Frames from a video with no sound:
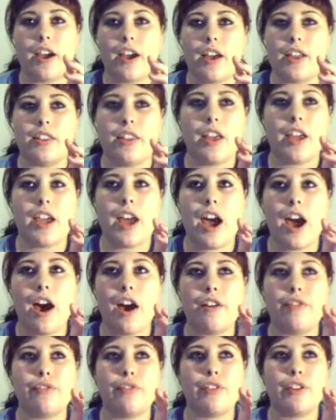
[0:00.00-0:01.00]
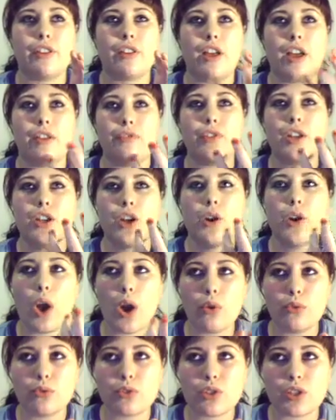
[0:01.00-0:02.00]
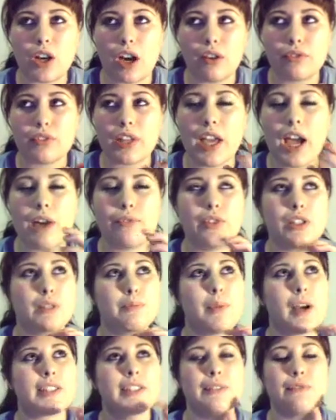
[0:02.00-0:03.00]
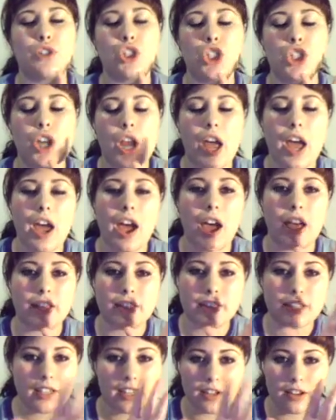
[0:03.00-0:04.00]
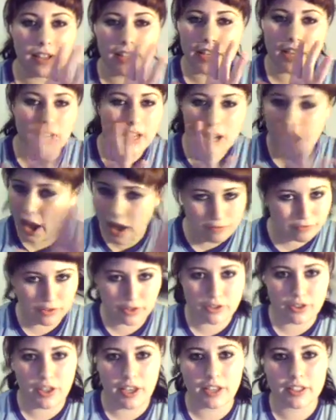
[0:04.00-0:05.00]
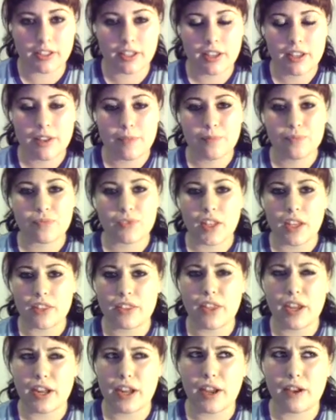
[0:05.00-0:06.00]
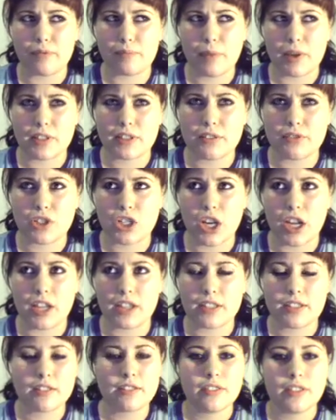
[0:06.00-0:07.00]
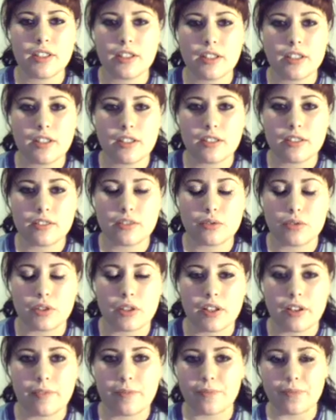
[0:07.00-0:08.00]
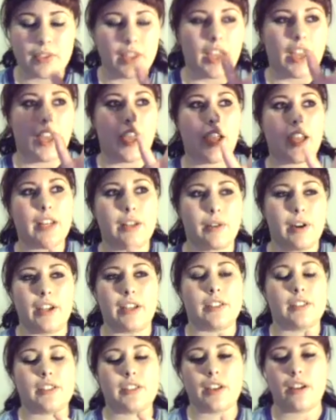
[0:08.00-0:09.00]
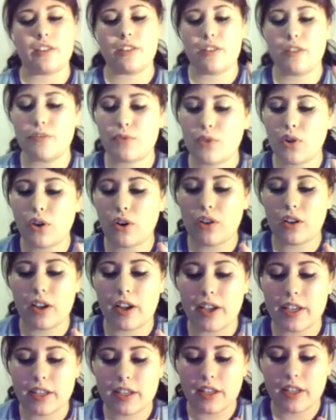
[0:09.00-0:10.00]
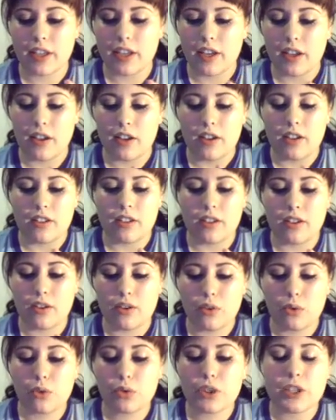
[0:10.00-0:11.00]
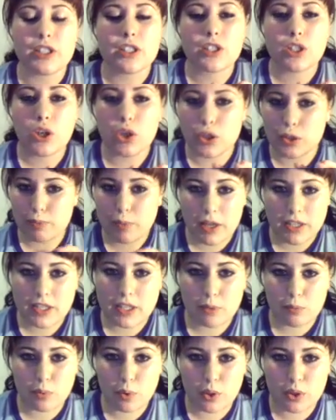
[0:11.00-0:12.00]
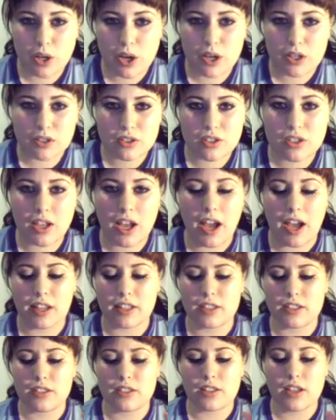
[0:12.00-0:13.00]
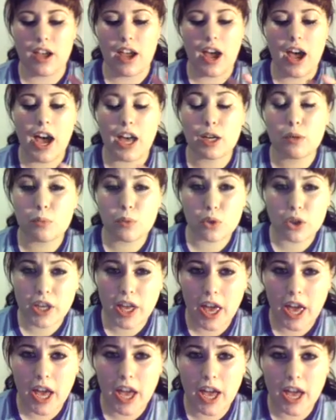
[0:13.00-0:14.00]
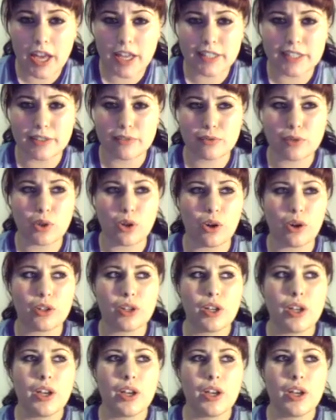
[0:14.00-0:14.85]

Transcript: and they have, if they don't own stuff, they have this massive shares, like in everything. They have massive shares. Anyway, so you've got like all these cosmetic products and animal care, you've got